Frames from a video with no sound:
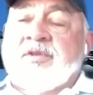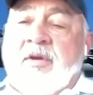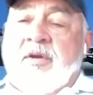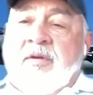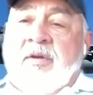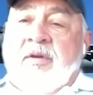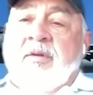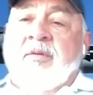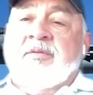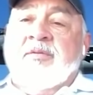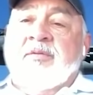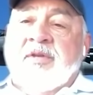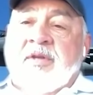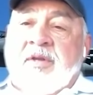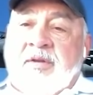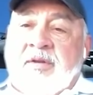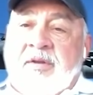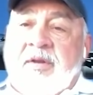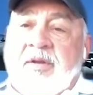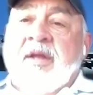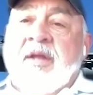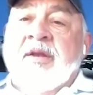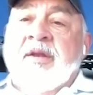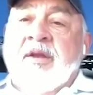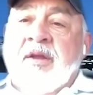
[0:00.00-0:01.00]
a it was a
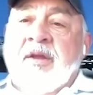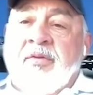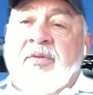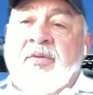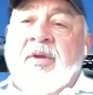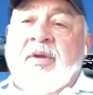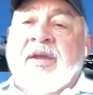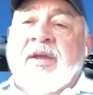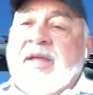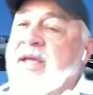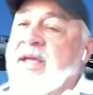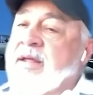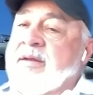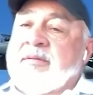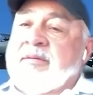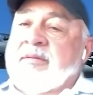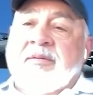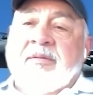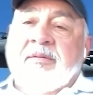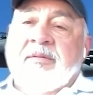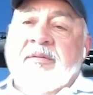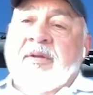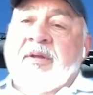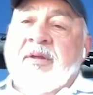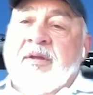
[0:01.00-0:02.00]
another again
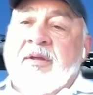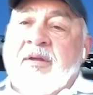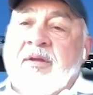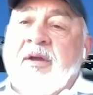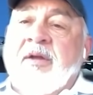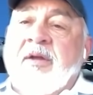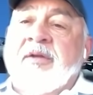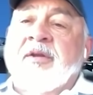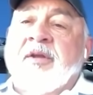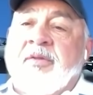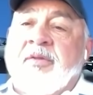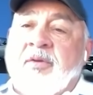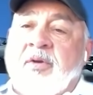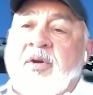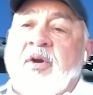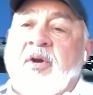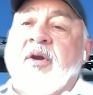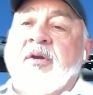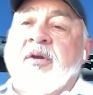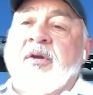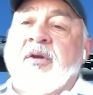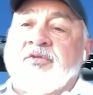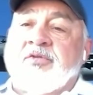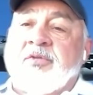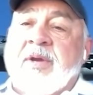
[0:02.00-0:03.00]
uh, another
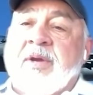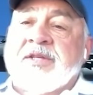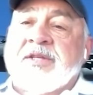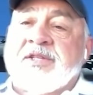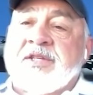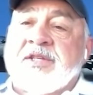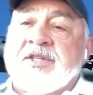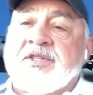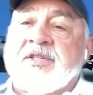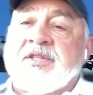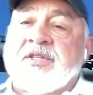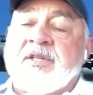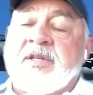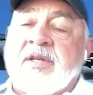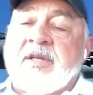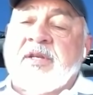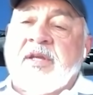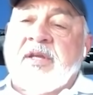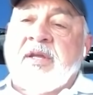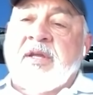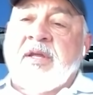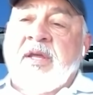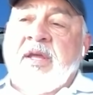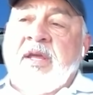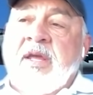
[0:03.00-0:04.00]
hard transition.
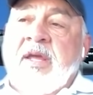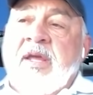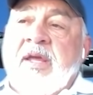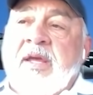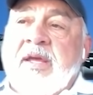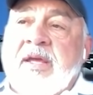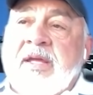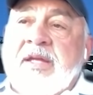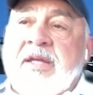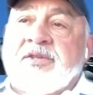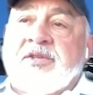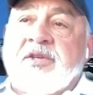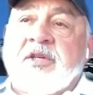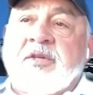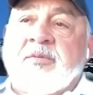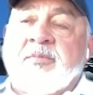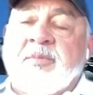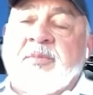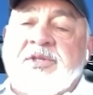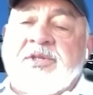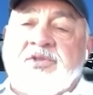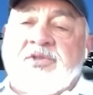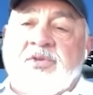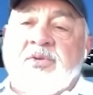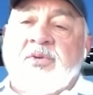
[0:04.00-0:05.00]
It, it took
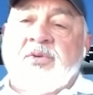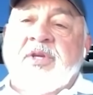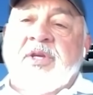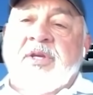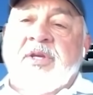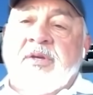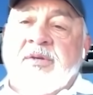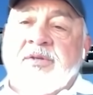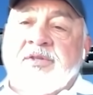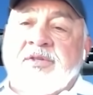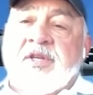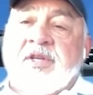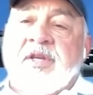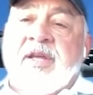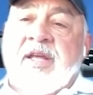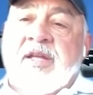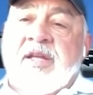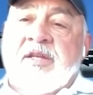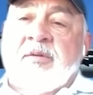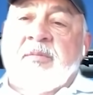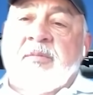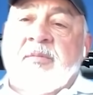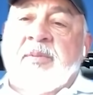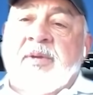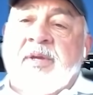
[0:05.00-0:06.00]
me two years to
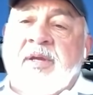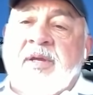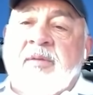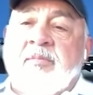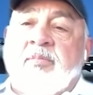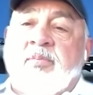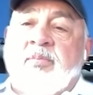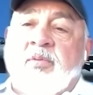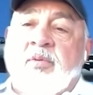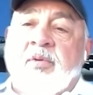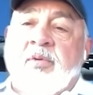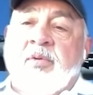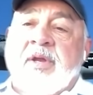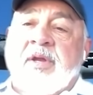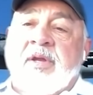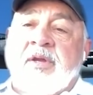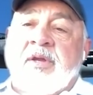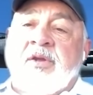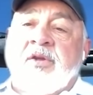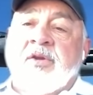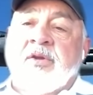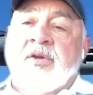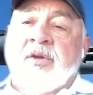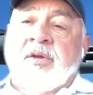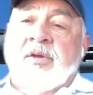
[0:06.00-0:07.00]
get to be pretty
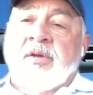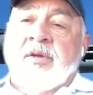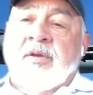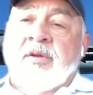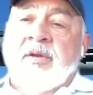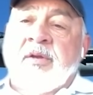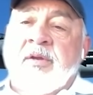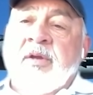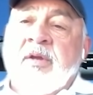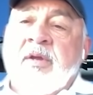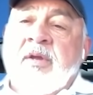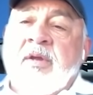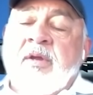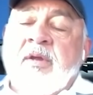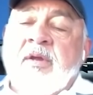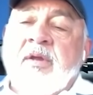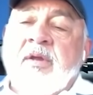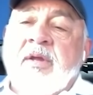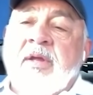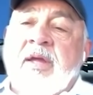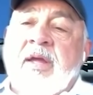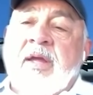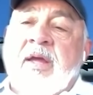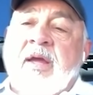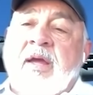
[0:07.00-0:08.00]
good
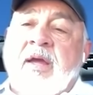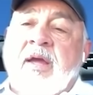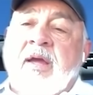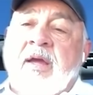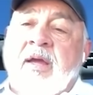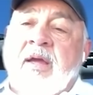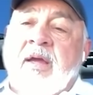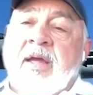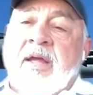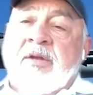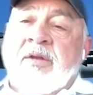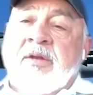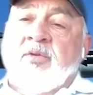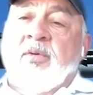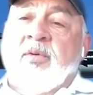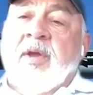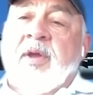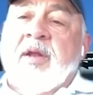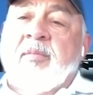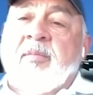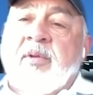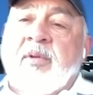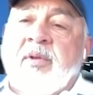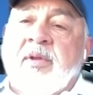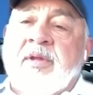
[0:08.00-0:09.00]
Uh, and
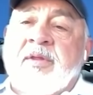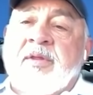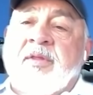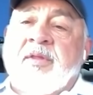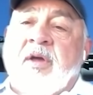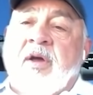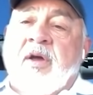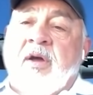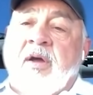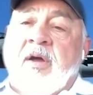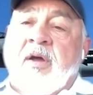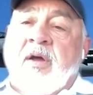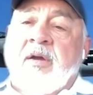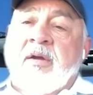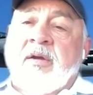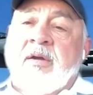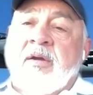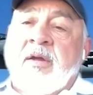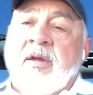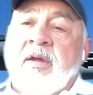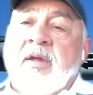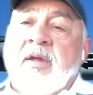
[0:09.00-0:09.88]
credible in the hog,